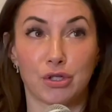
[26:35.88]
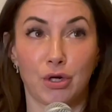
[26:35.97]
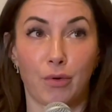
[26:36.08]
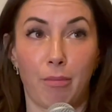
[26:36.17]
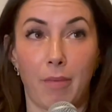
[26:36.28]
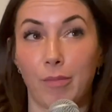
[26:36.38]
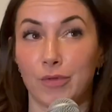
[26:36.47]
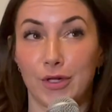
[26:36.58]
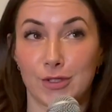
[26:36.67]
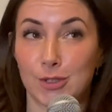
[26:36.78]
gonna remember
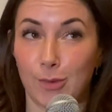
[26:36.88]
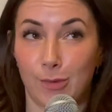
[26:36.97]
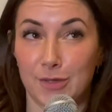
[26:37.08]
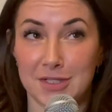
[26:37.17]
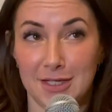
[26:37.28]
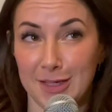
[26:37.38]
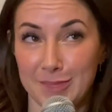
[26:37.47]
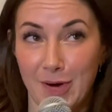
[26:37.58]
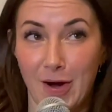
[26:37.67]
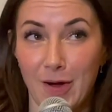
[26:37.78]
that it's Super Bowl Sunday
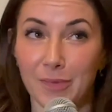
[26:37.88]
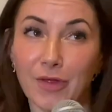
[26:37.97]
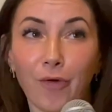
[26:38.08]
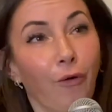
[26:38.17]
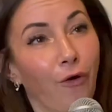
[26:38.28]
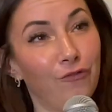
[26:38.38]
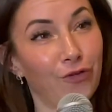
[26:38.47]
tomorrow and be like, oh, I